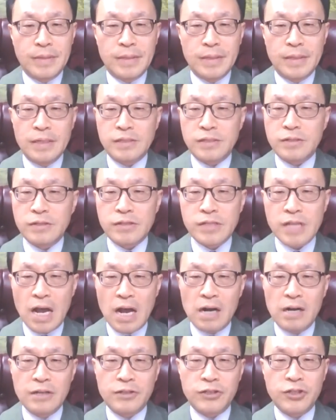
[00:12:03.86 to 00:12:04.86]
is the
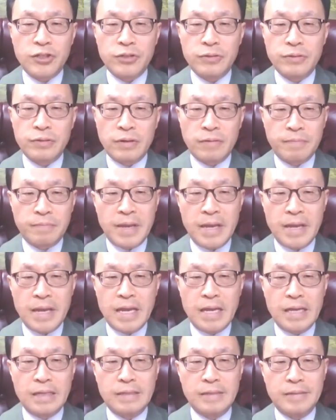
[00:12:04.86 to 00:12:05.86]
solitude of
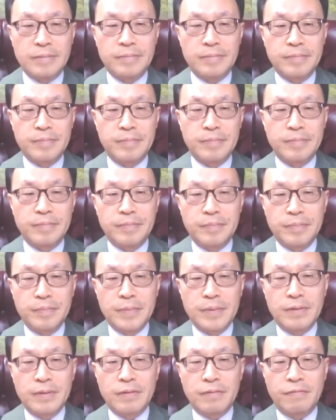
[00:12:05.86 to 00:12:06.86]
pain,
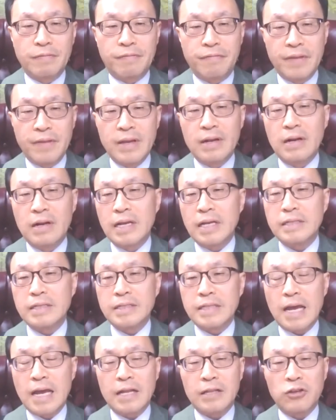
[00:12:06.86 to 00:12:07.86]
the
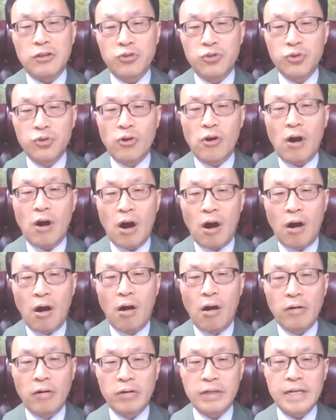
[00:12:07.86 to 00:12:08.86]
feeling that your
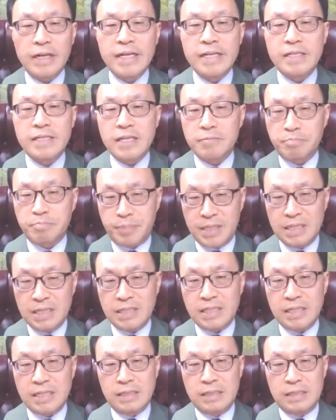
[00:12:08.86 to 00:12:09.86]
heart is in
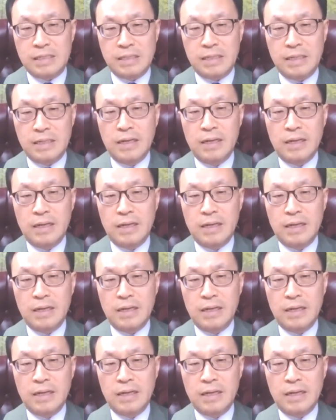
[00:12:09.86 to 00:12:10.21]
pieces,